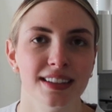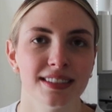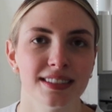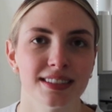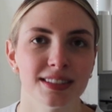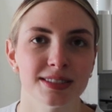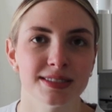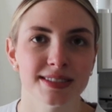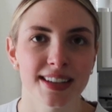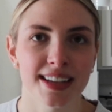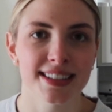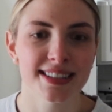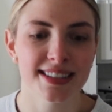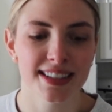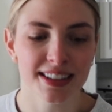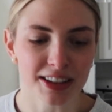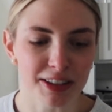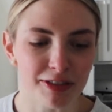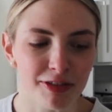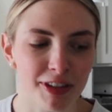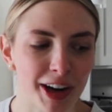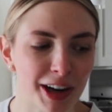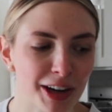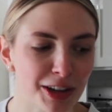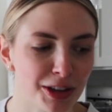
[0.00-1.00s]
They're testing the
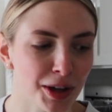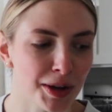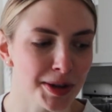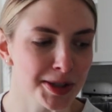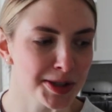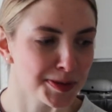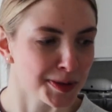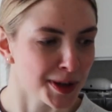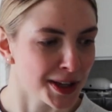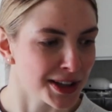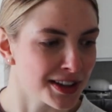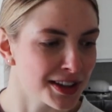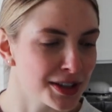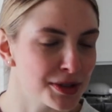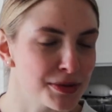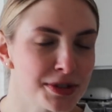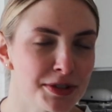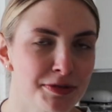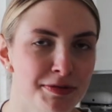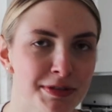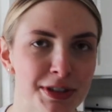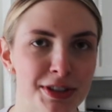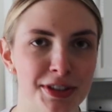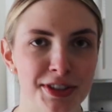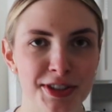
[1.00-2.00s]
fire alarms, but I thought it
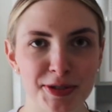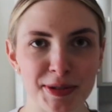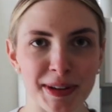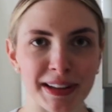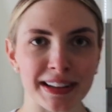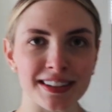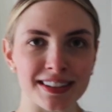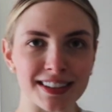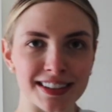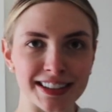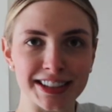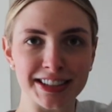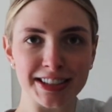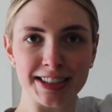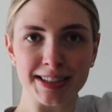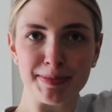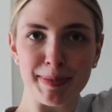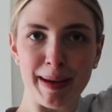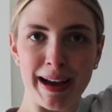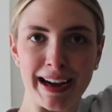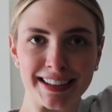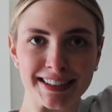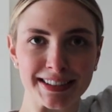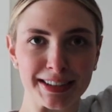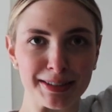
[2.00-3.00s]
was real, so I literally just
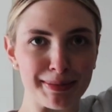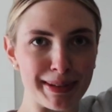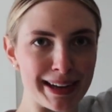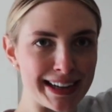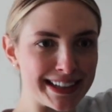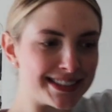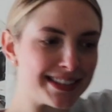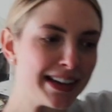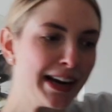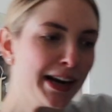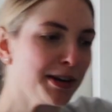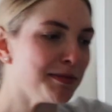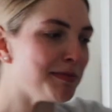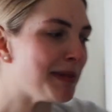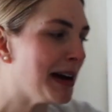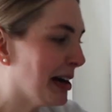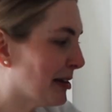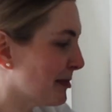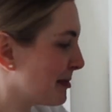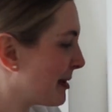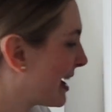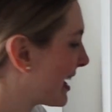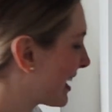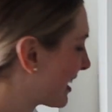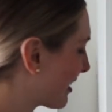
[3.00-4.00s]
packed up my entire
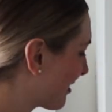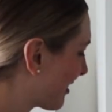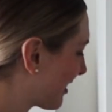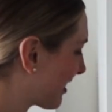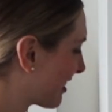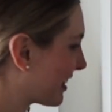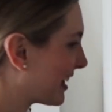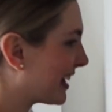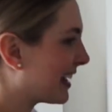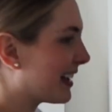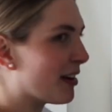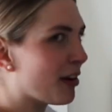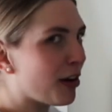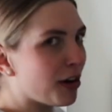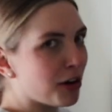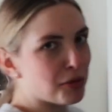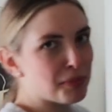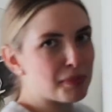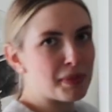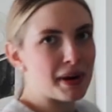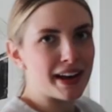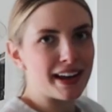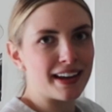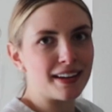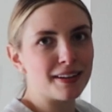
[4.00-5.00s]
backpack with like all
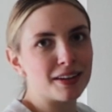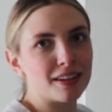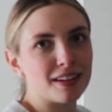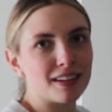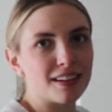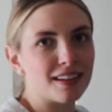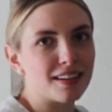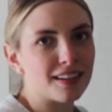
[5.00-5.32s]
my